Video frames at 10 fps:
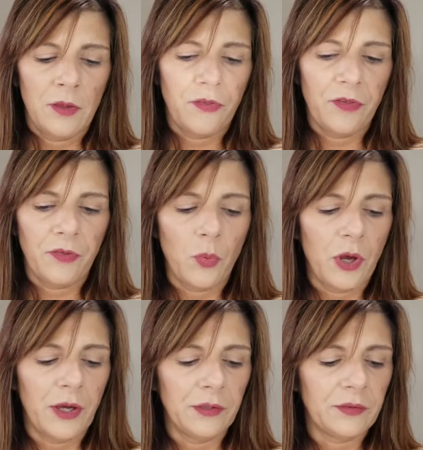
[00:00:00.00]
this is
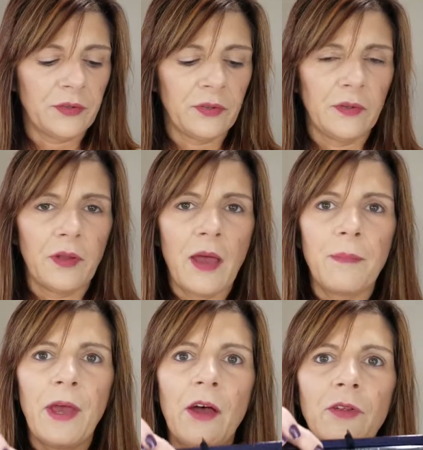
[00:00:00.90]
what that
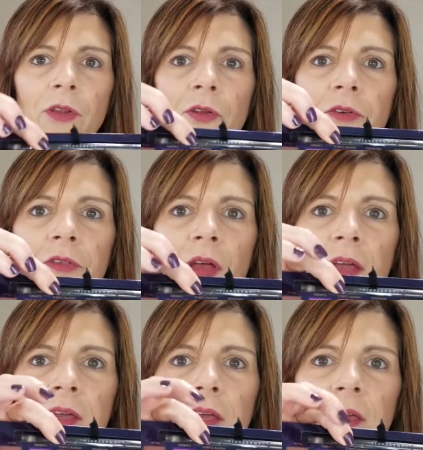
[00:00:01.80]
palette looks
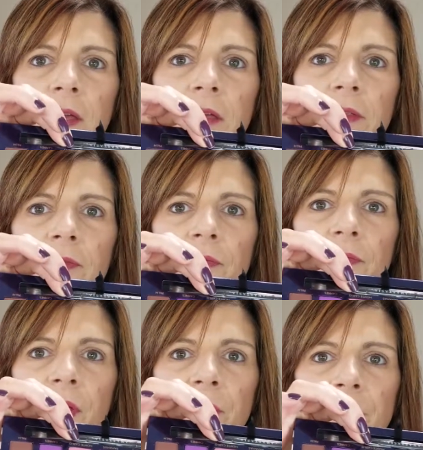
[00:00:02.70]
like. It is
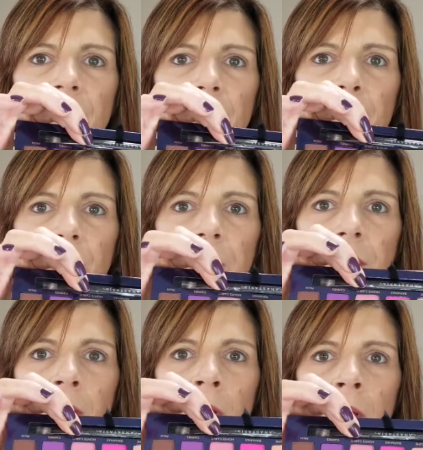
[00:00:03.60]
very, very
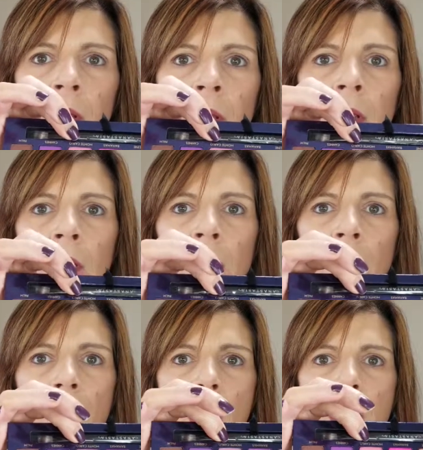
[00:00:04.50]
pretty.
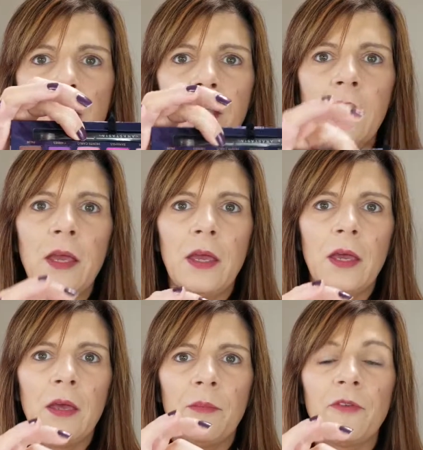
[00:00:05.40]
I
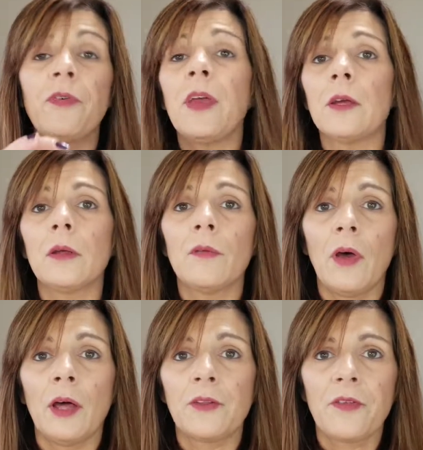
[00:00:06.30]
am a fan of
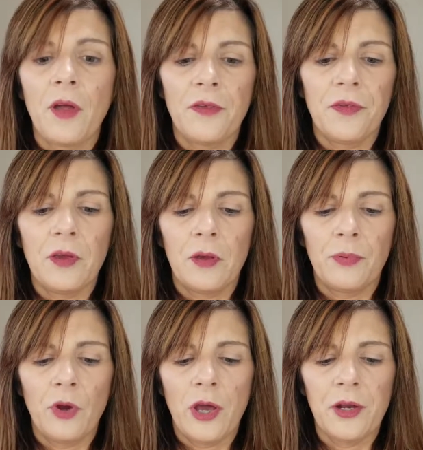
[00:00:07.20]
Anastasia
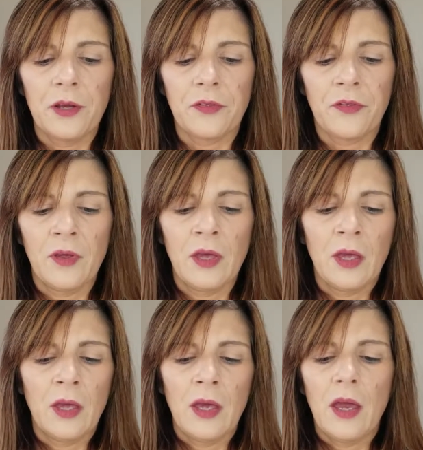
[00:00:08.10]
products.
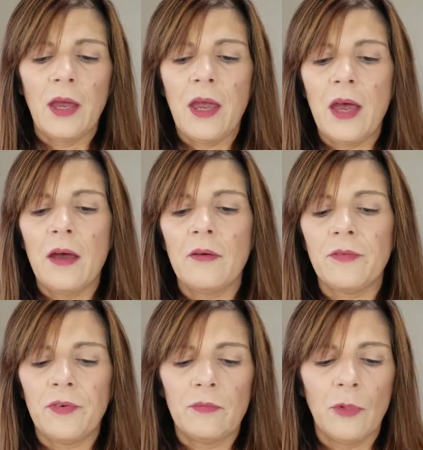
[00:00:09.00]
I have
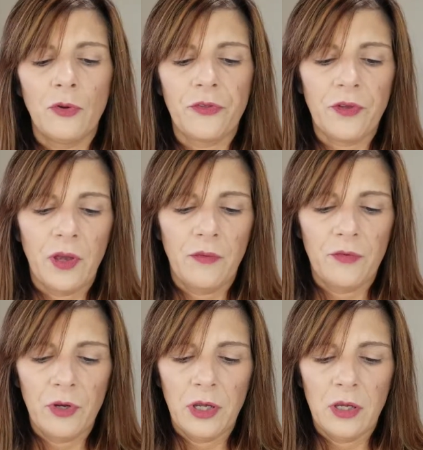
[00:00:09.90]
almost
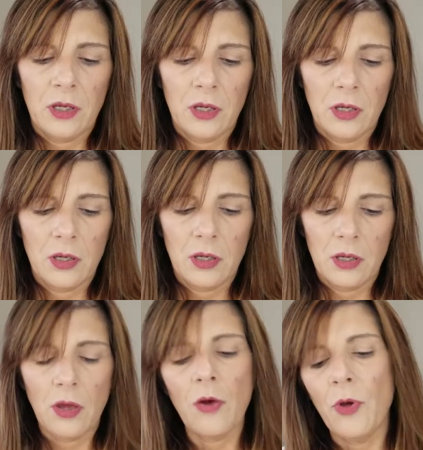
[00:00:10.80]
every
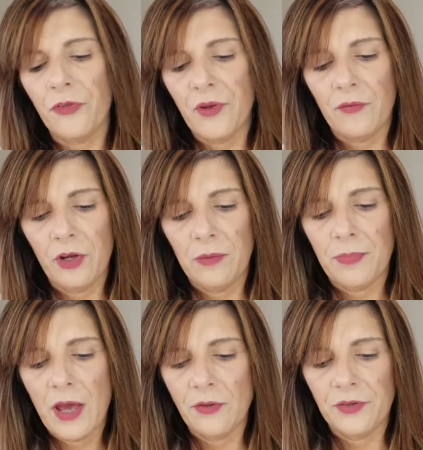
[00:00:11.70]

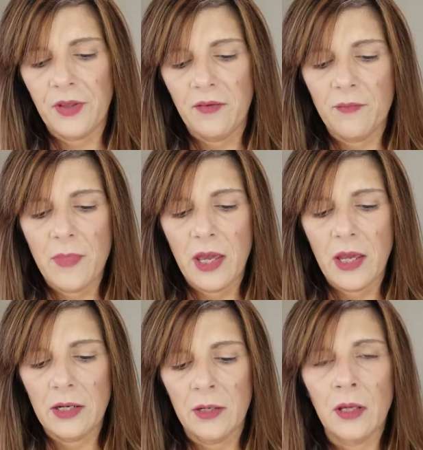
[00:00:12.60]
palette they've made.